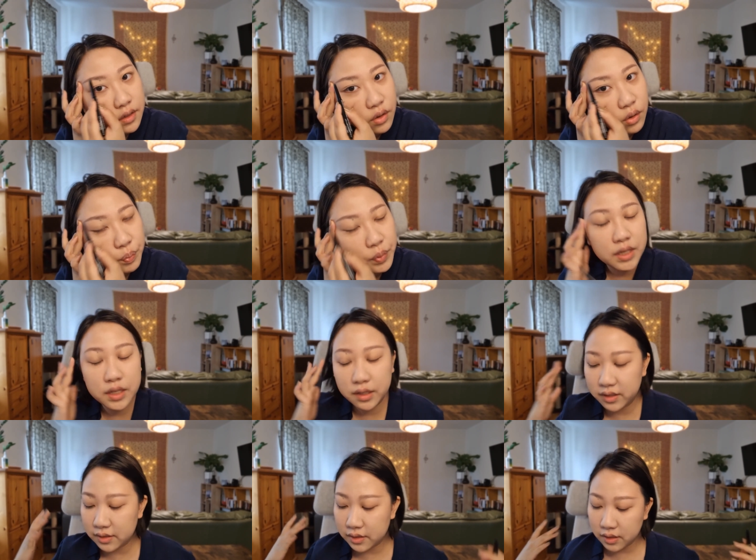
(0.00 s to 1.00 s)

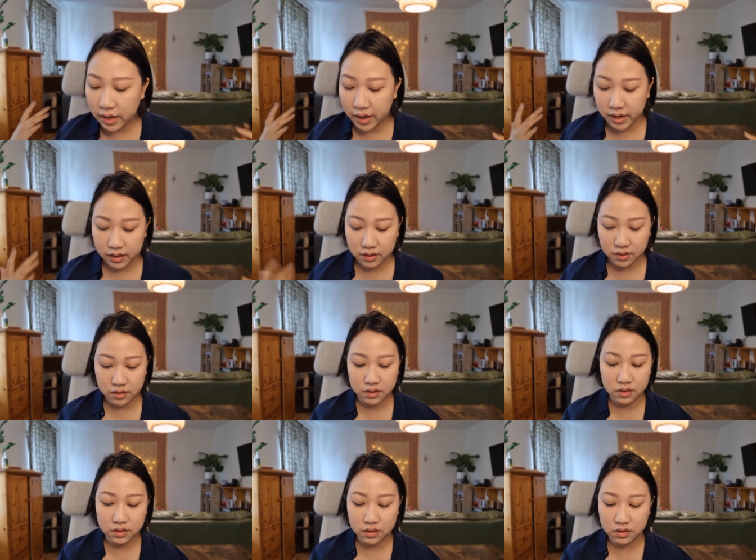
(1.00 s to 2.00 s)
obedience and
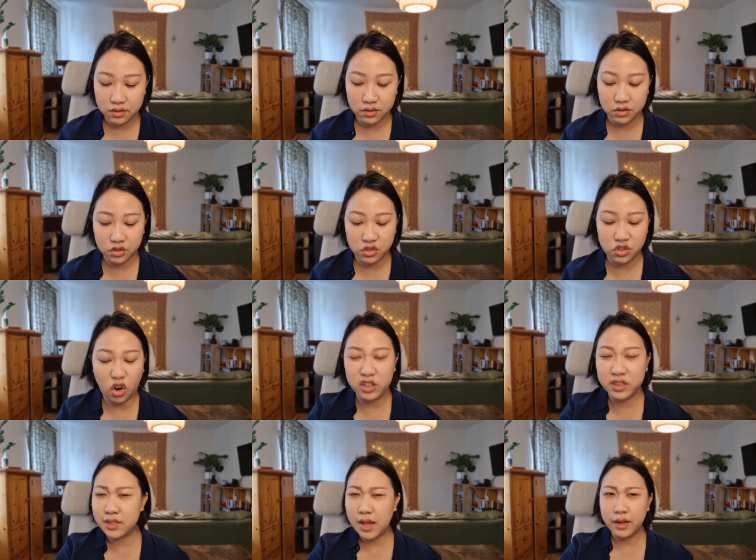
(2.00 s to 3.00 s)

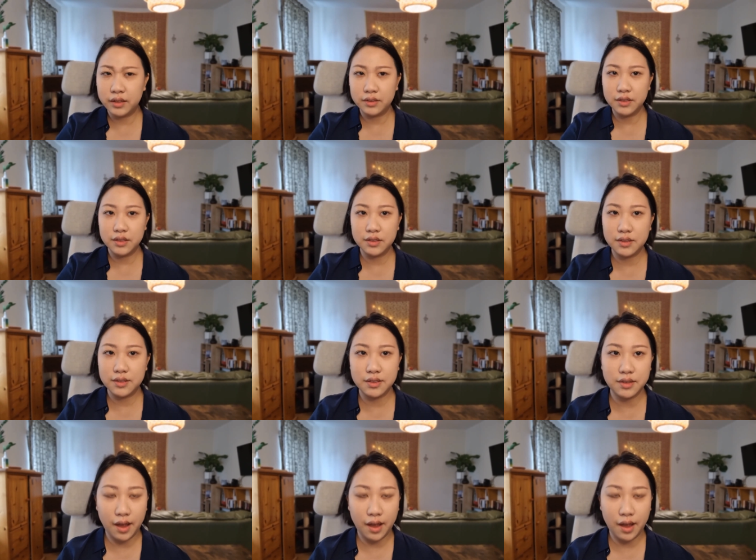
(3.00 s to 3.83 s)
docileness